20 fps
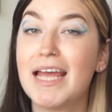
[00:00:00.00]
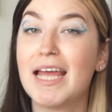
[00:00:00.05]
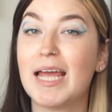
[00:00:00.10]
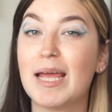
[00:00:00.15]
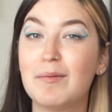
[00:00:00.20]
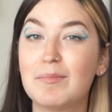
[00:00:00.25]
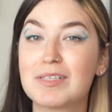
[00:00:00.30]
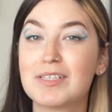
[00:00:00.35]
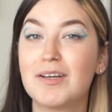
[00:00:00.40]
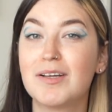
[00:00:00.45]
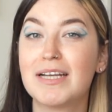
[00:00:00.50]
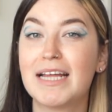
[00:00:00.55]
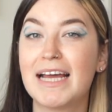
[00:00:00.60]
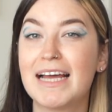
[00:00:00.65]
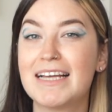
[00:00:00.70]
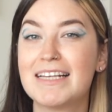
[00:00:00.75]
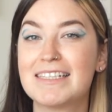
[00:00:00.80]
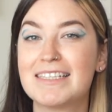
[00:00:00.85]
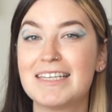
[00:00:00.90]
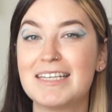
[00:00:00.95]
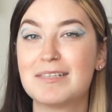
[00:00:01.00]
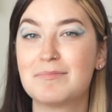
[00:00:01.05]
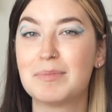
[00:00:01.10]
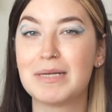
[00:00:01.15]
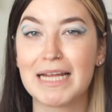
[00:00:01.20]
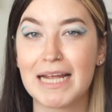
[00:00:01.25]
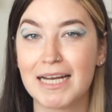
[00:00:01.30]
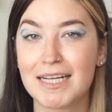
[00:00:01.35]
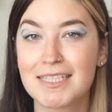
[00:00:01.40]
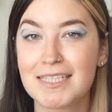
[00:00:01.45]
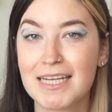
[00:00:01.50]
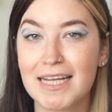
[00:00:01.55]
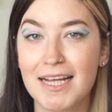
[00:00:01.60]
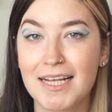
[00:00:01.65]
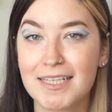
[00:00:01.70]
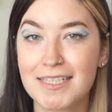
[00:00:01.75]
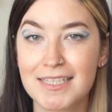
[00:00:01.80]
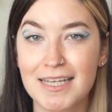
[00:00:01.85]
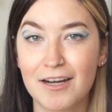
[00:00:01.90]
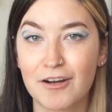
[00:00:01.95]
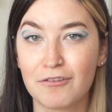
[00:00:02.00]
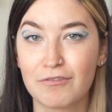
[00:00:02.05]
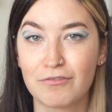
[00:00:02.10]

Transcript: Amazon has these banana stands that are